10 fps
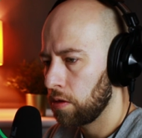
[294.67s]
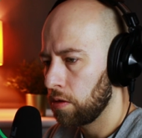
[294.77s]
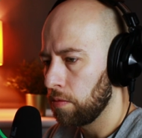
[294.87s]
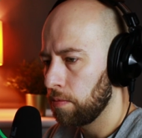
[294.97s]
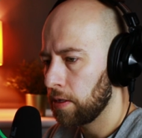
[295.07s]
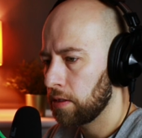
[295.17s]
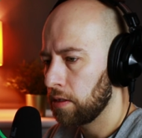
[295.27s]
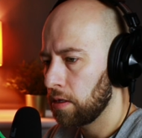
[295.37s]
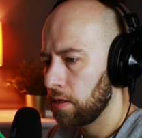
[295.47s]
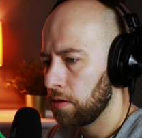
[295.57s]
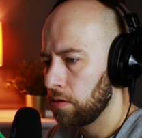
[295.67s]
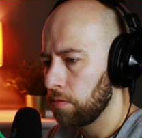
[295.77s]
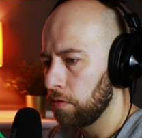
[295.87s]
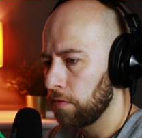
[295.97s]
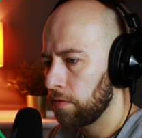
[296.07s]
opacity. I need to
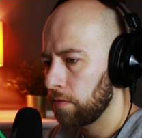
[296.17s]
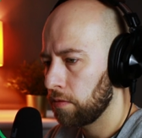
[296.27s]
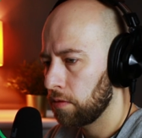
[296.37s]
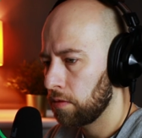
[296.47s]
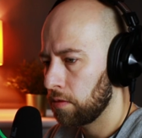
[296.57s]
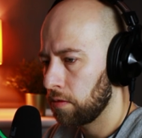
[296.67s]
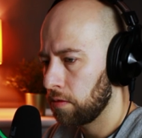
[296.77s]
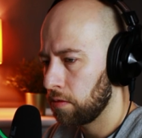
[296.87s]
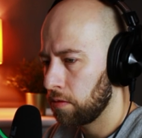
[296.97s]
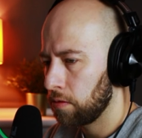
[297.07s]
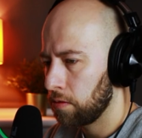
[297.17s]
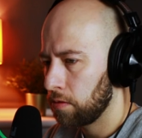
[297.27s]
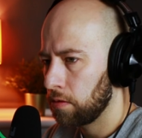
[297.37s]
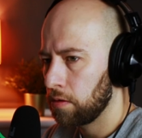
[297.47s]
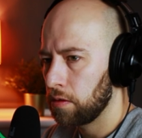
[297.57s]
move
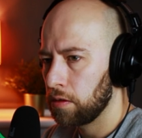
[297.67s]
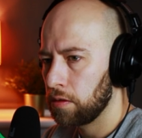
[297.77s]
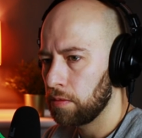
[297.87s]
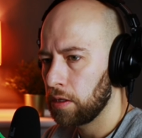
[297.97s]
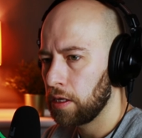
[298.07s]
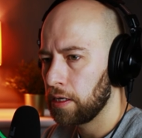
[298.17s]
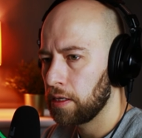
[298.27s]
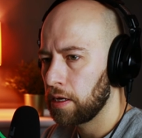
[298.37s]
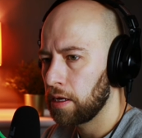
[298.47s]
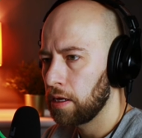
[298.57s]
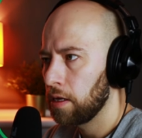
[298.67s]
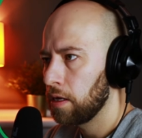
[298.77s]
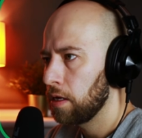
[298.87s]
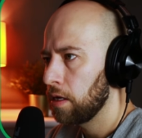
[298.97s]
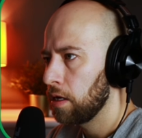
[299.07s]
a little bit later.
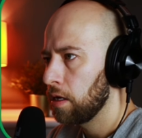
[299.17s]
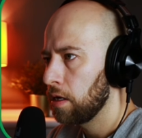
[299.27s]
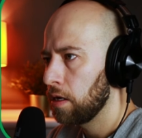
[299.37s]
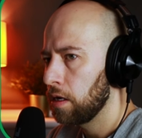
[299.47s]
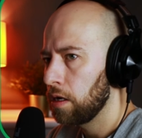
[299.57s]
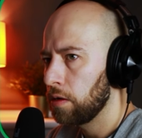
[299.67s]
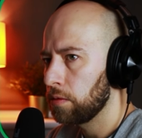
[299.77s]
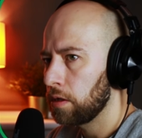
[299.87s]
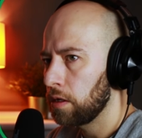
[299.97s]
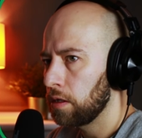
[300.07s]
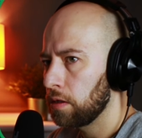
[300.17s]
Okay,